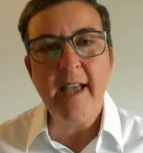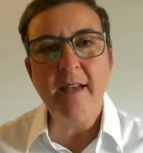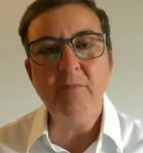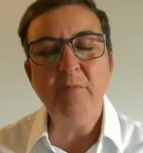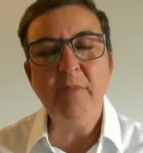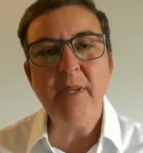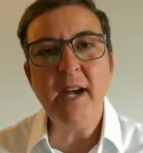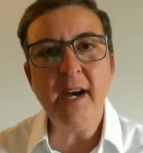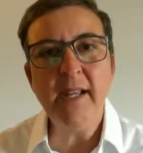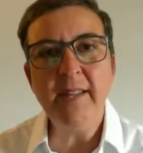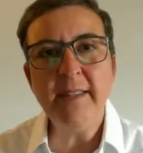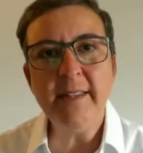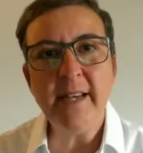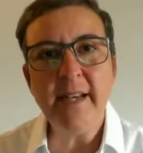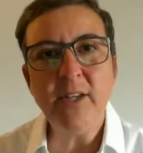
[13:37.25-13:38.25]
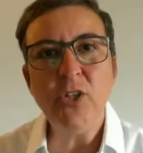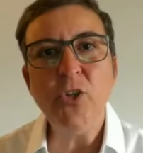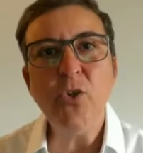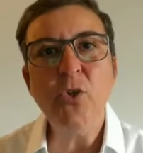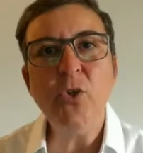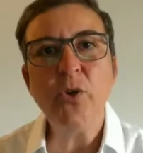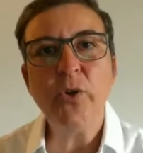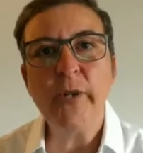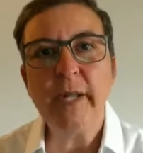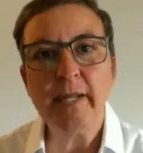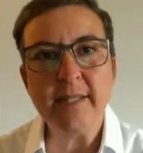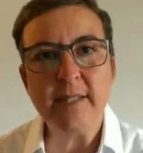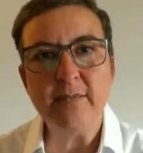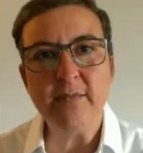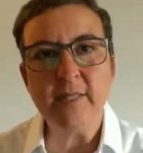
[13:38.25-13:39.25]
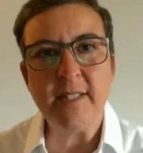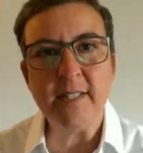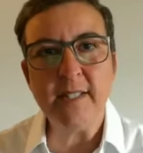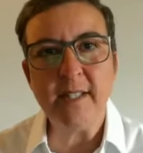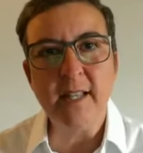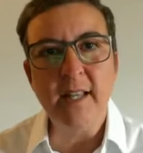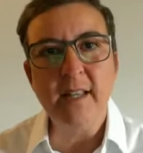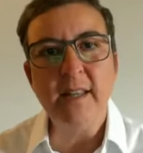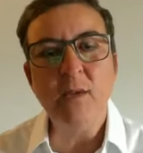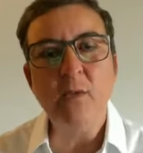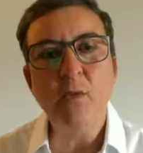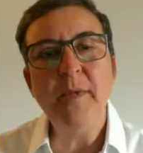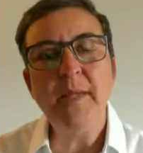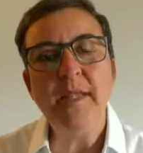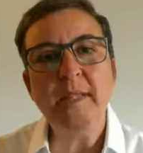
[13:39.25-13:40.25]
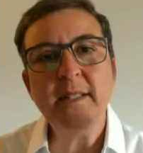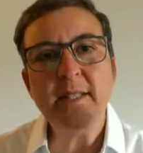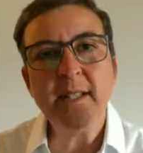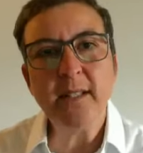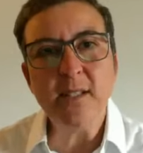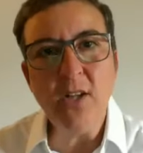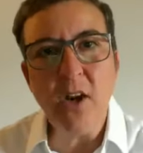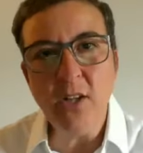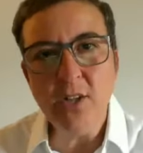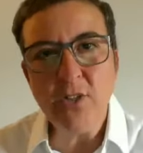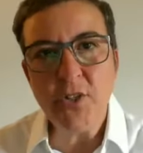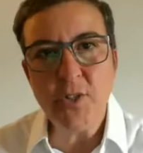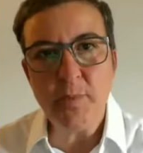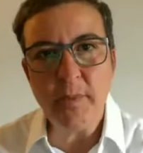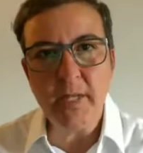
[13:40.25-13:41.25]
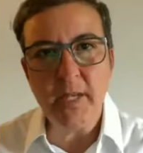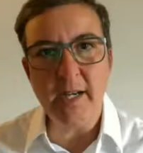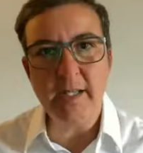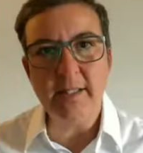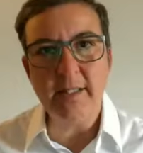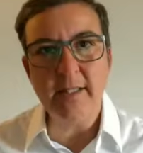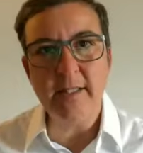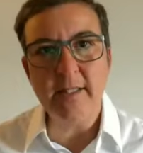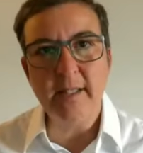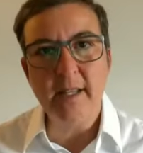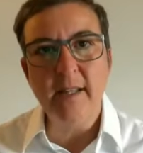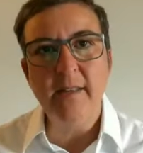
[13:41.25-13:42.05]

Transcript: And behind that, your creativity. There will be technology behind it.